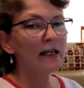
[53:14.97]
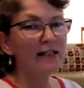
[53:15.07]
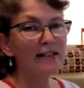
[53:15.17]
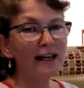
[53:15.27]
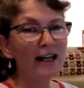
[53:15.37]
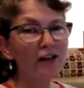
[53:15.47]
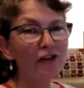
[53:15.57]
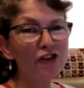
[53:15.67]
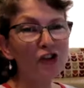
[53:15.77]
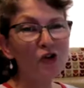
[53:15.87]
is that
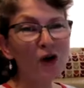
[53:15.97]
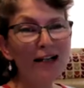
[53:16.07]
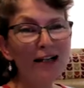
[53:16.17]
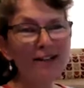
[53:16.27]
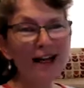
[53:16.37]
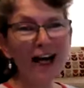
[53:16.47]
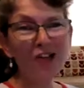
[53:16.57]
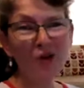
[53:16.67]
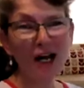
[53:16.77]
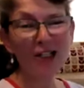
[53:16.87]
if you had a
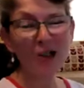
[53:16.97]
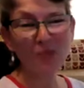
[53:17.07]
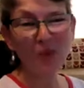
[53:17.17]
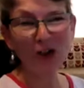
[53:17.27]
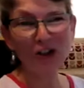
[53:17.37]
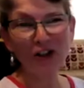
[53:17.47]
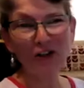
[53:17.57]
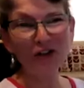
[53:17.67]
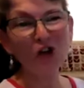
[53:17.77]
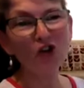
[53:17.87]
handwriting policy
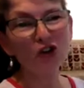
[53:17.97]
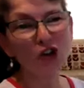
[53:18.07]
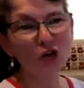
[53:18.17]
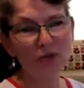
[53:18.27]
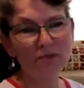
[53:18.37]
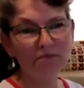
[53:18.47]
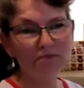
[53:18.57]
for your school